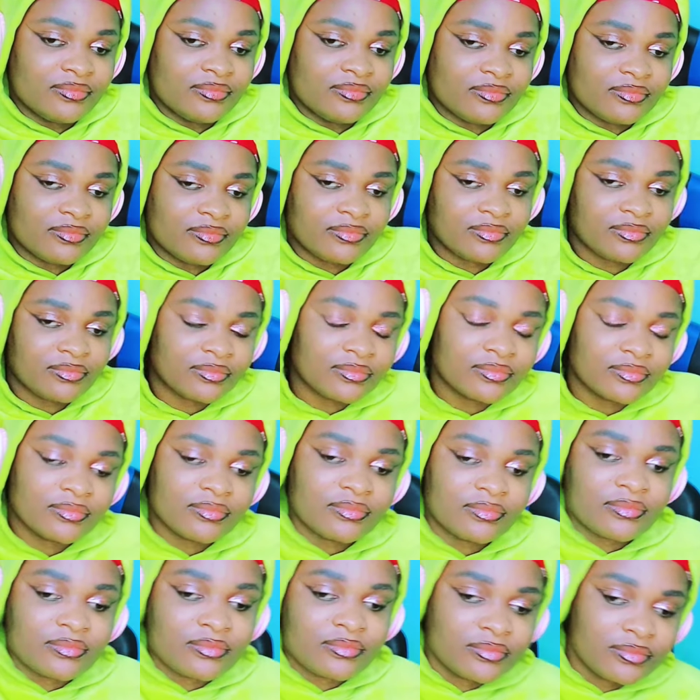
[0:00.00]
With
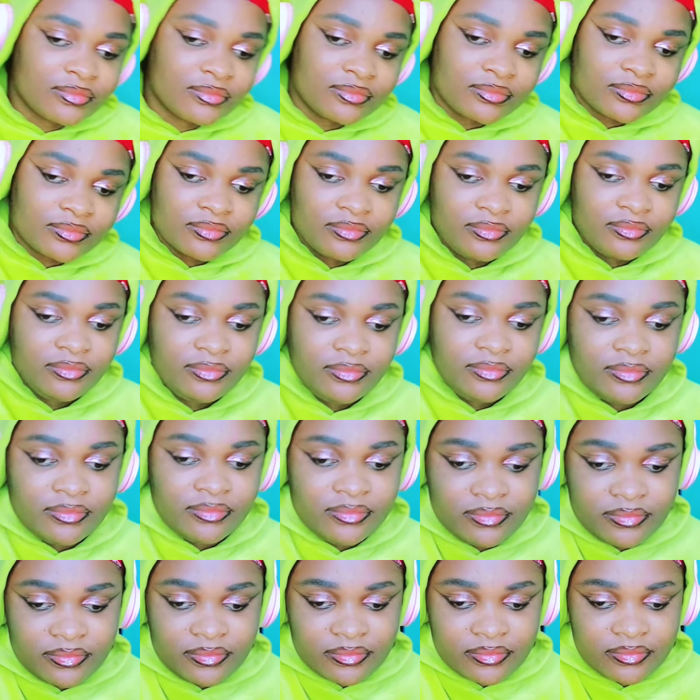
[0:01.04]
or without
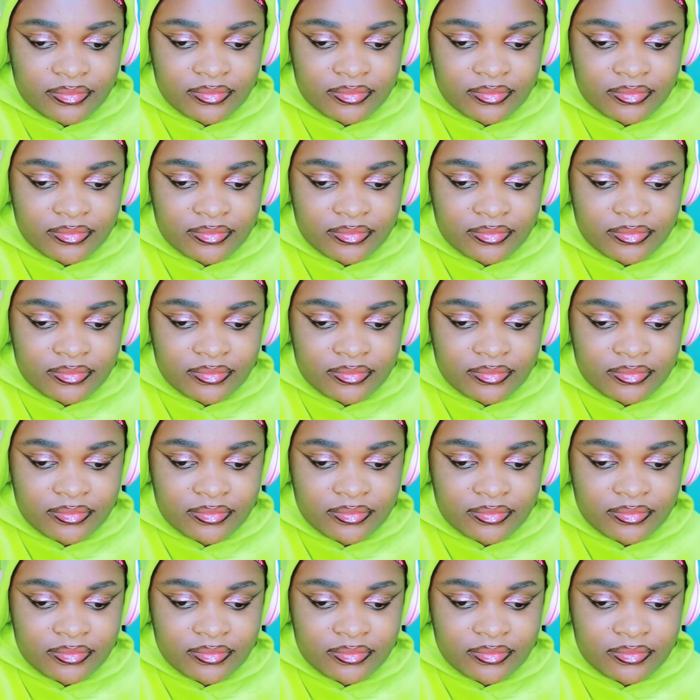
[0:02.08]
Mandamano,